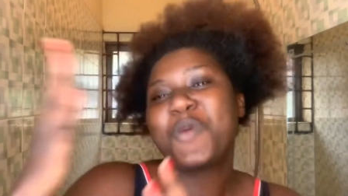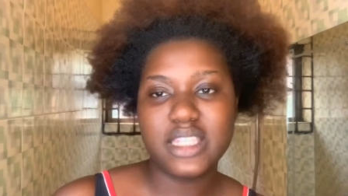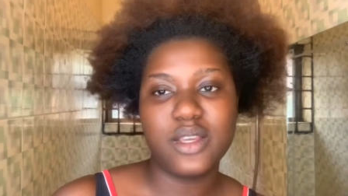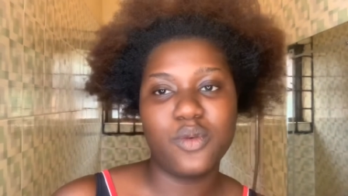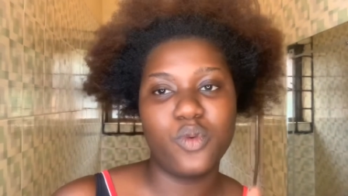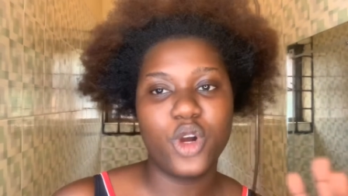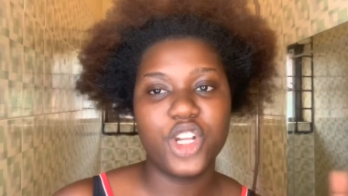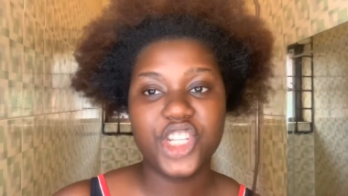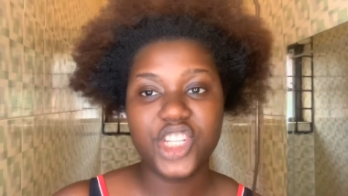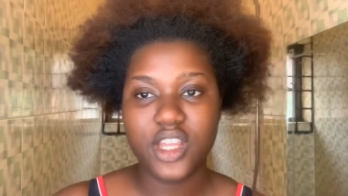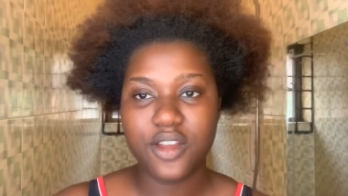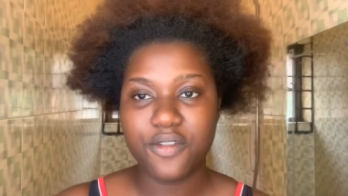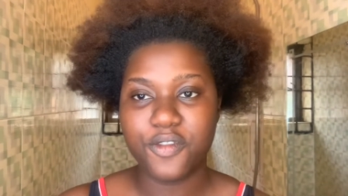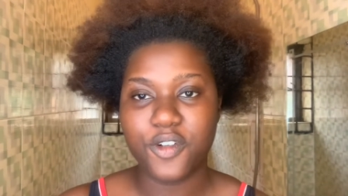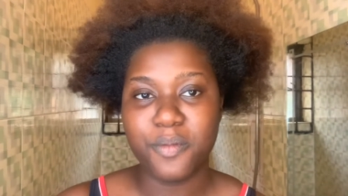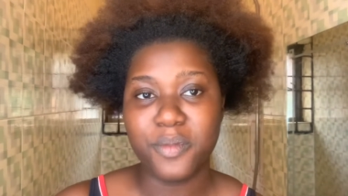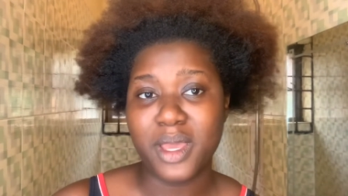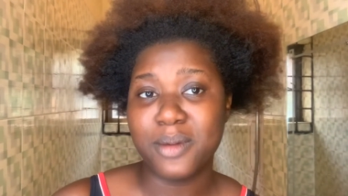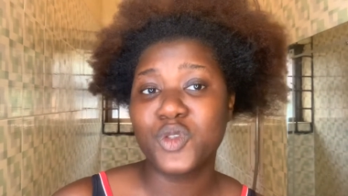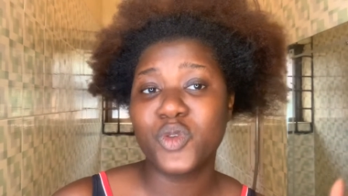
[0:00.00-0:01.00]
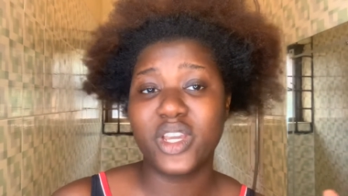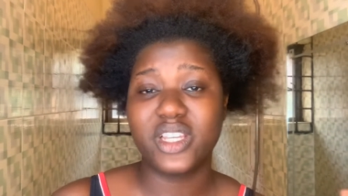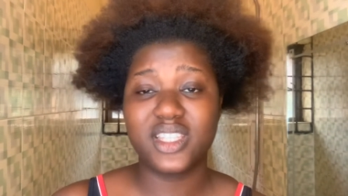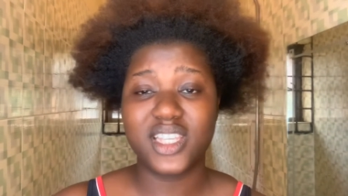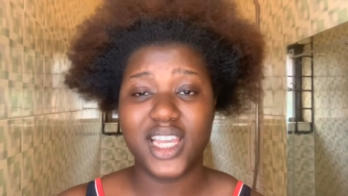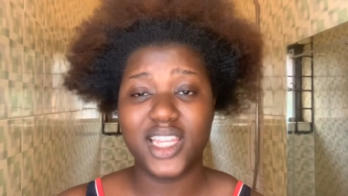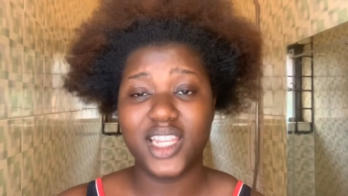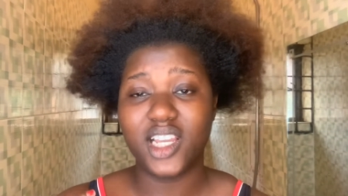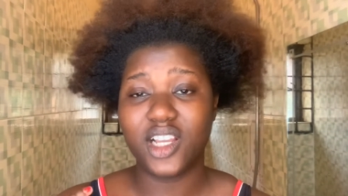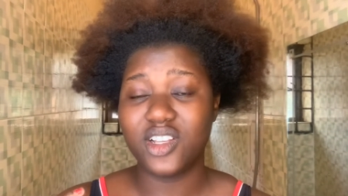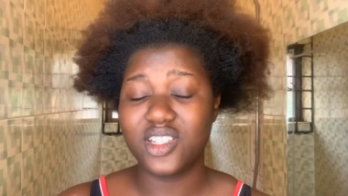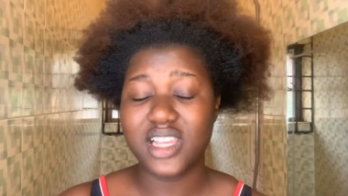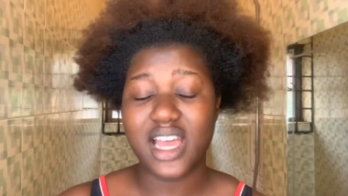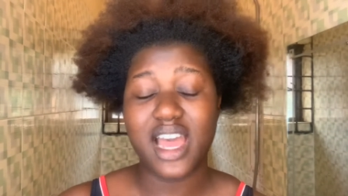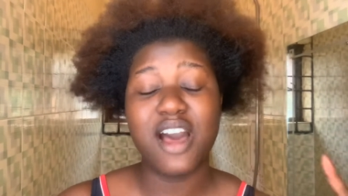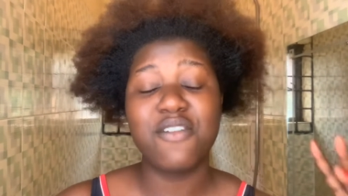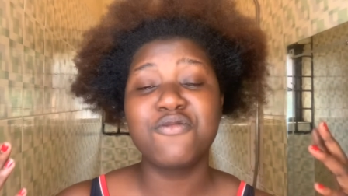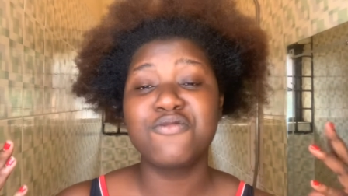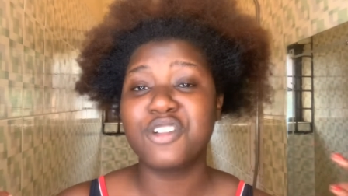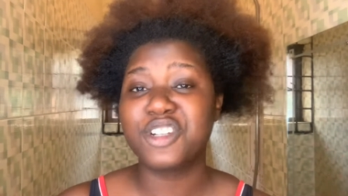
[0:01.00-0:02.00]
a wash day for me I'm so excited because I
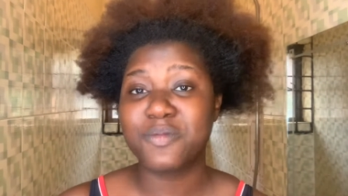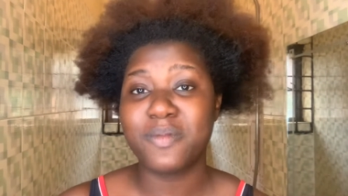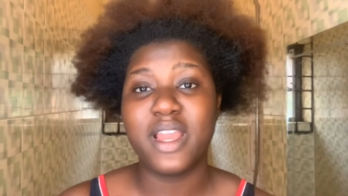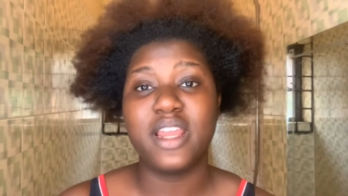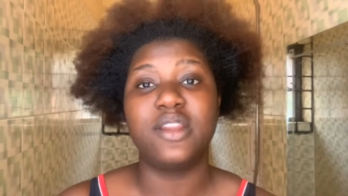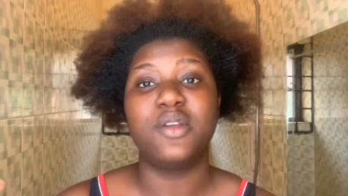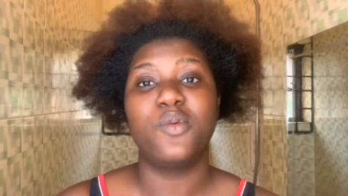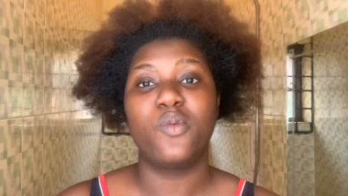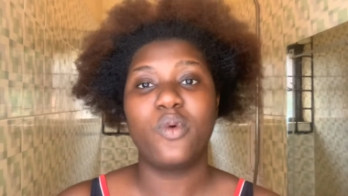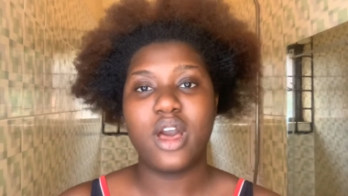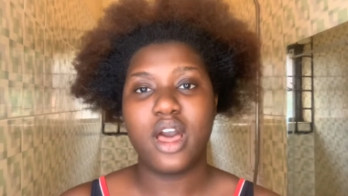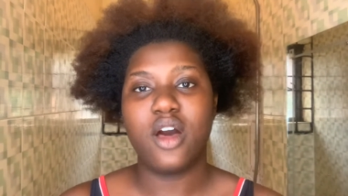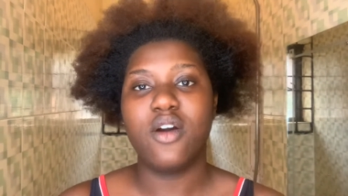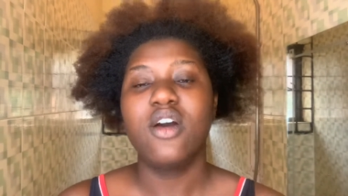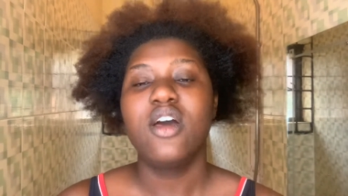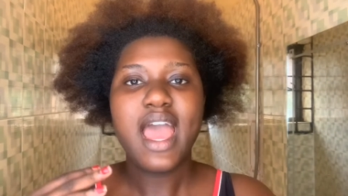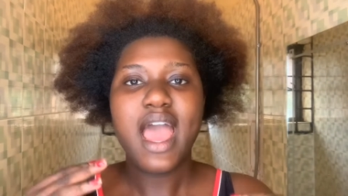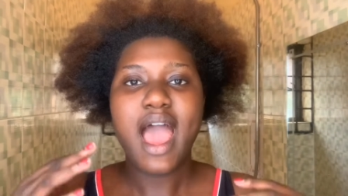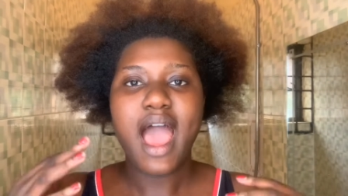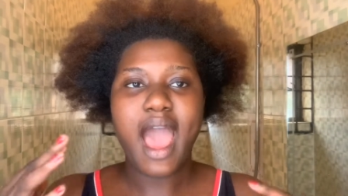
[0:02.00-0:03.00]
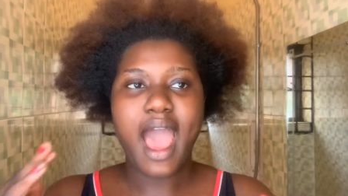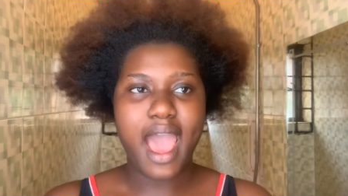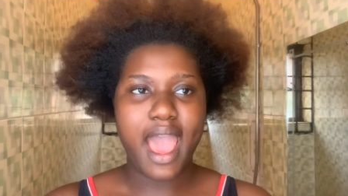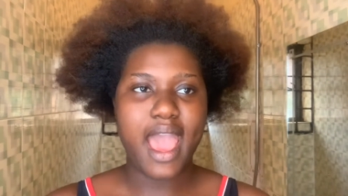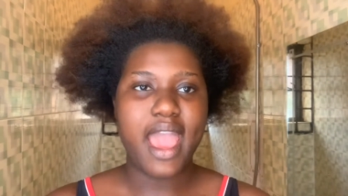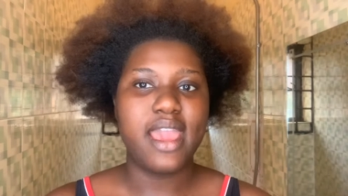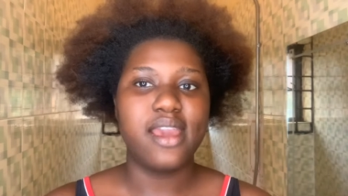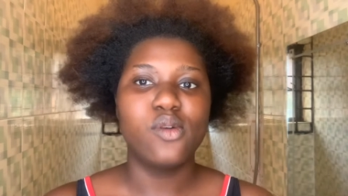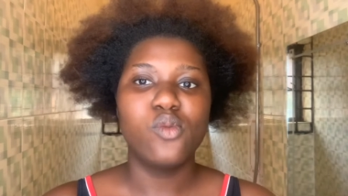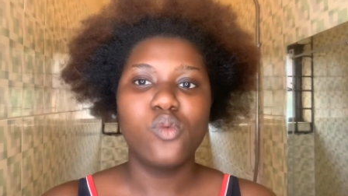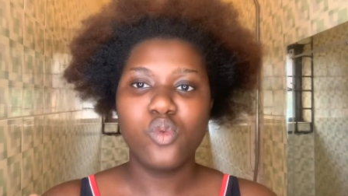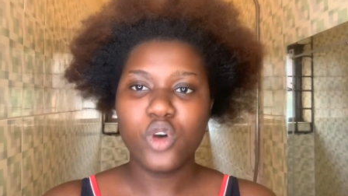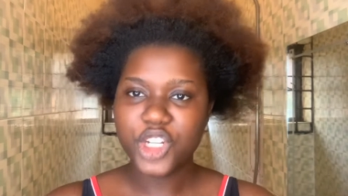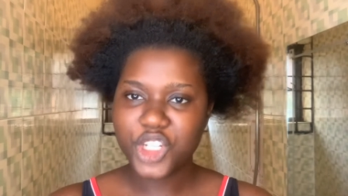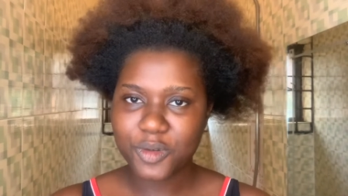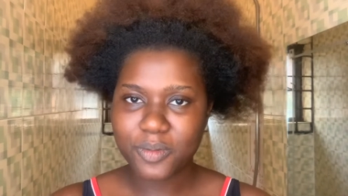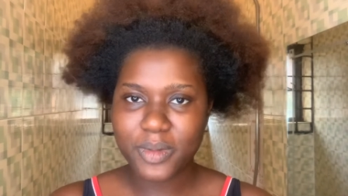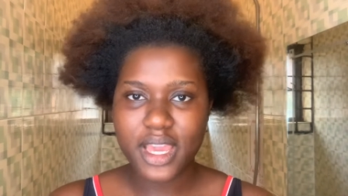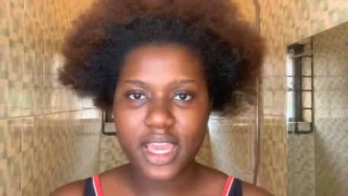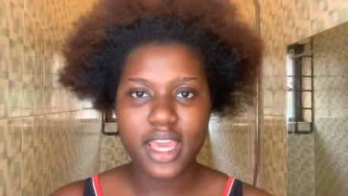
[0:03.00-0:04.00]
haven't washed mine in a while I
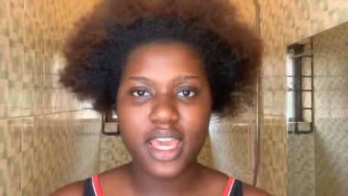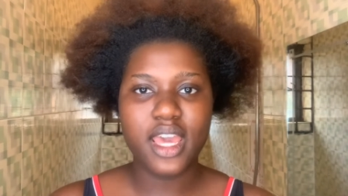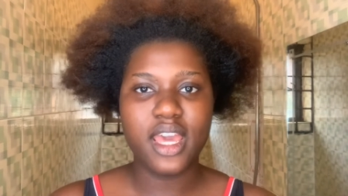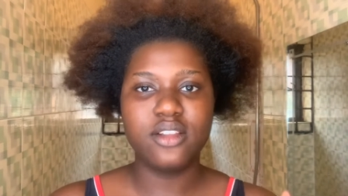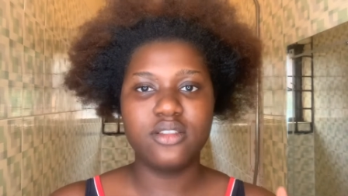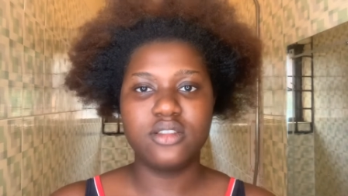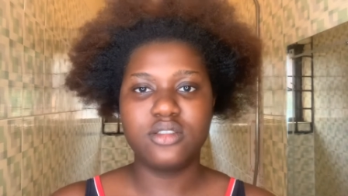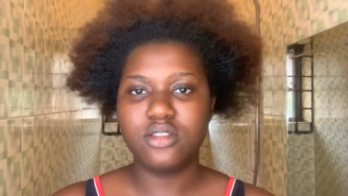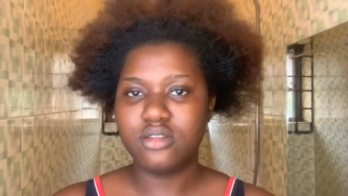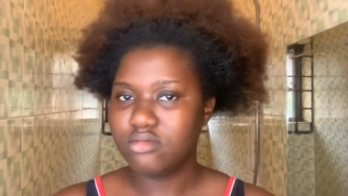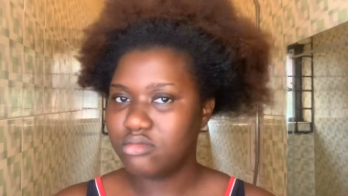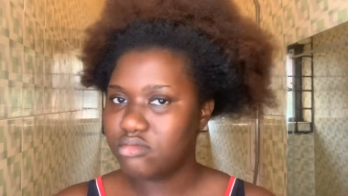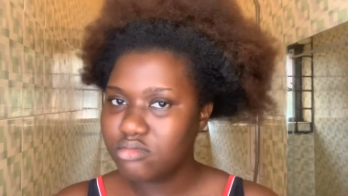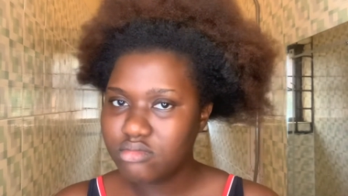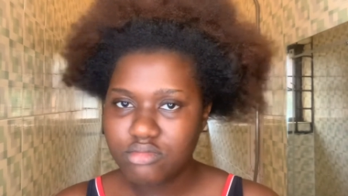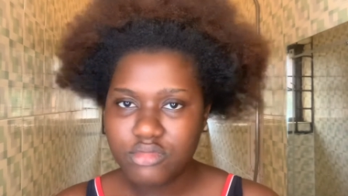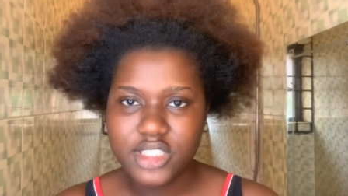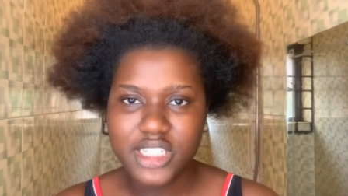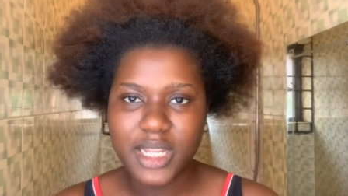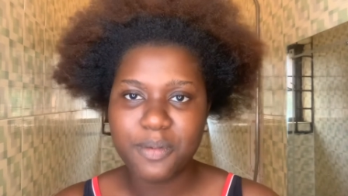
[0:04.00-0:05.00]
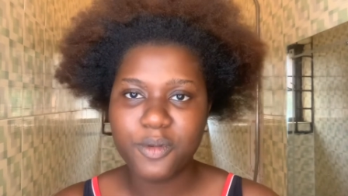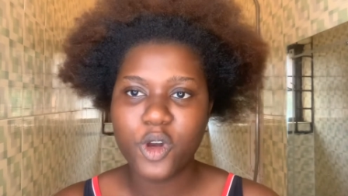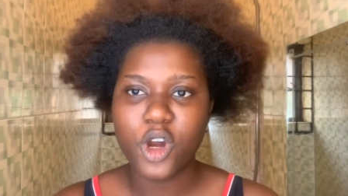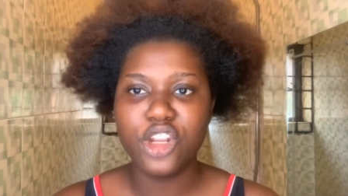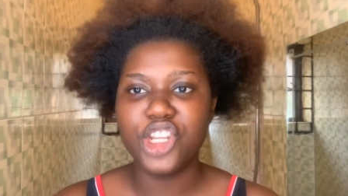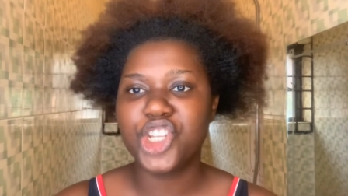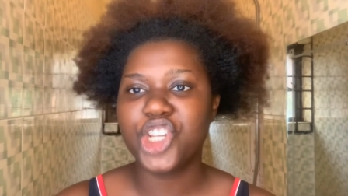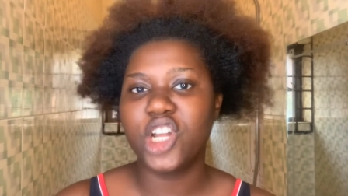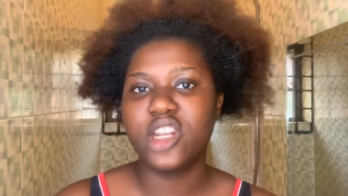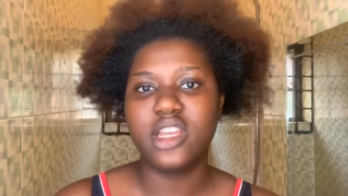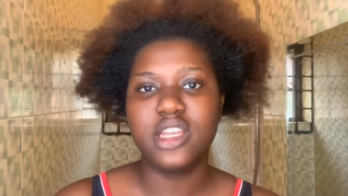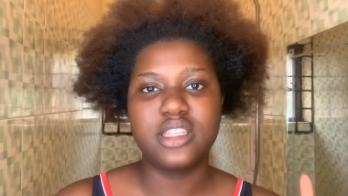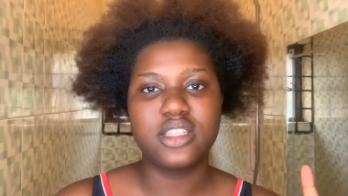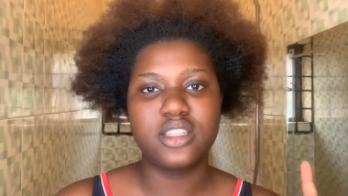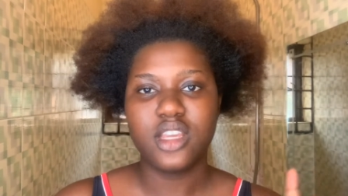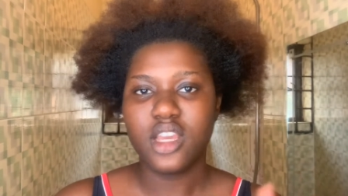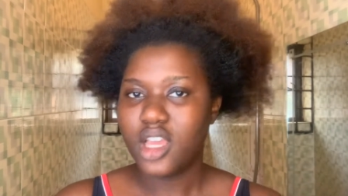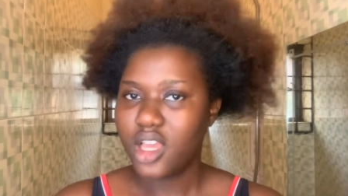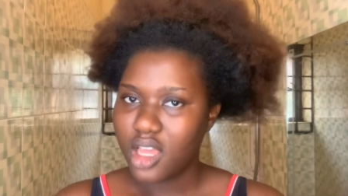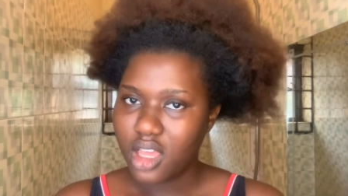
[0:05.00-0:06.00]
wash my hair deep condition it
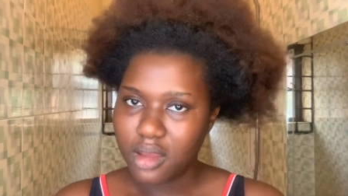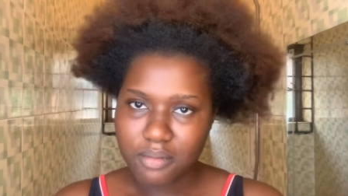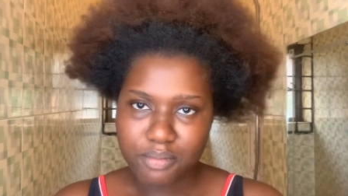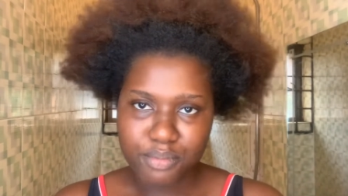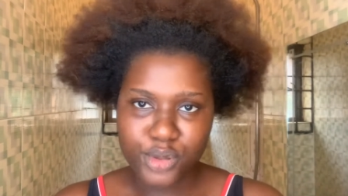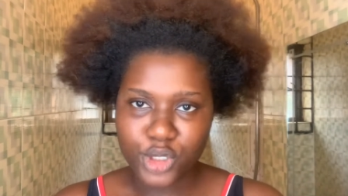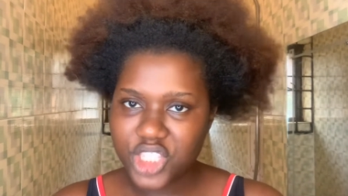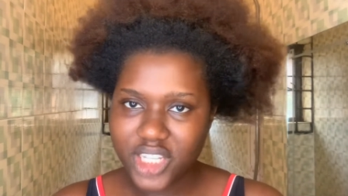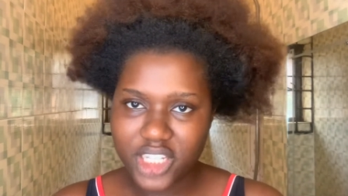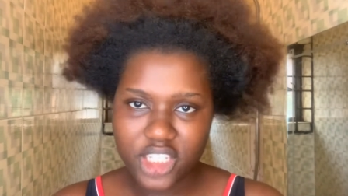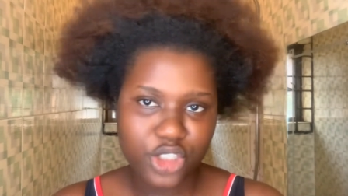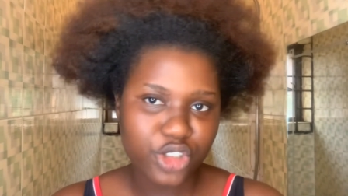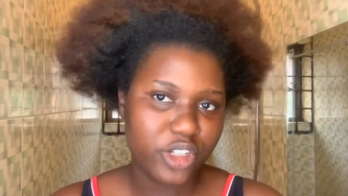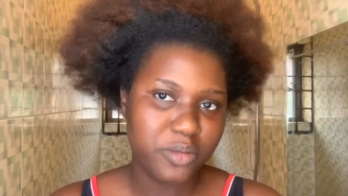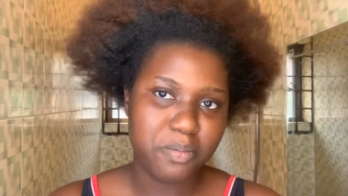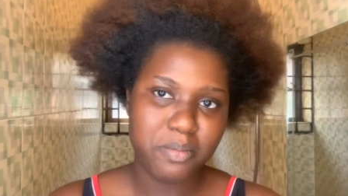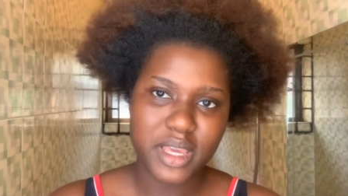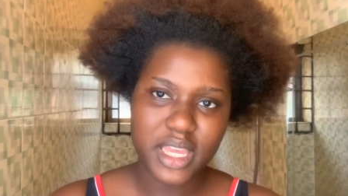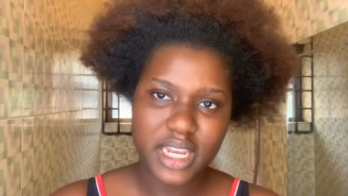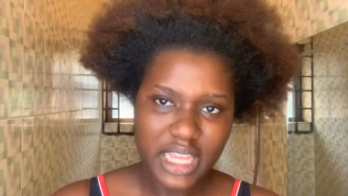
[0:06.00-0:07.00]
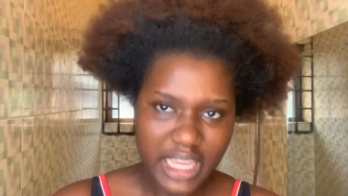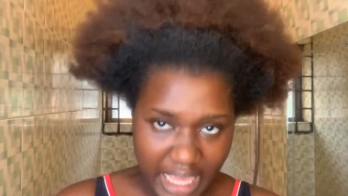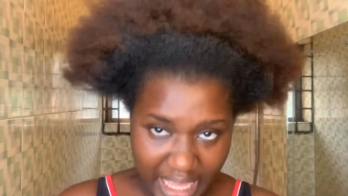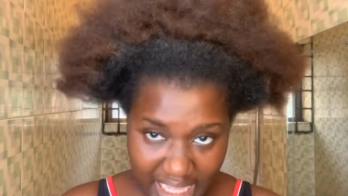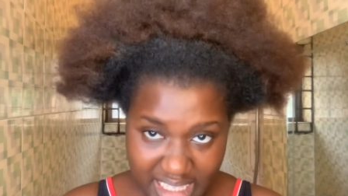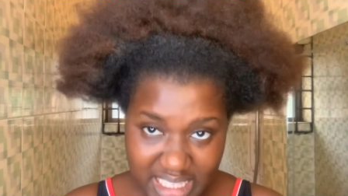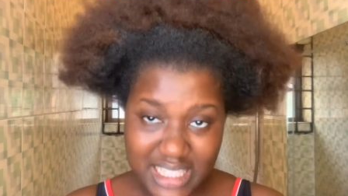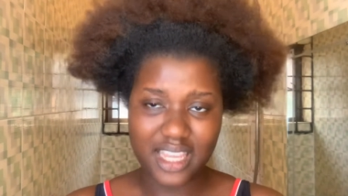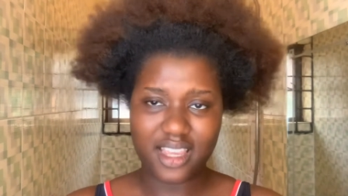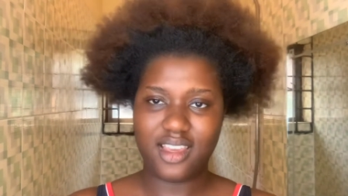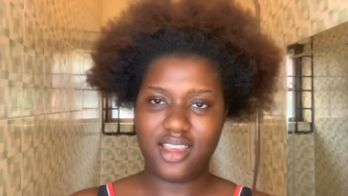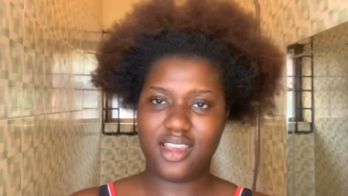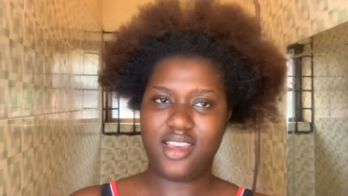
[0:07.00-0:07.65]
protein treatment it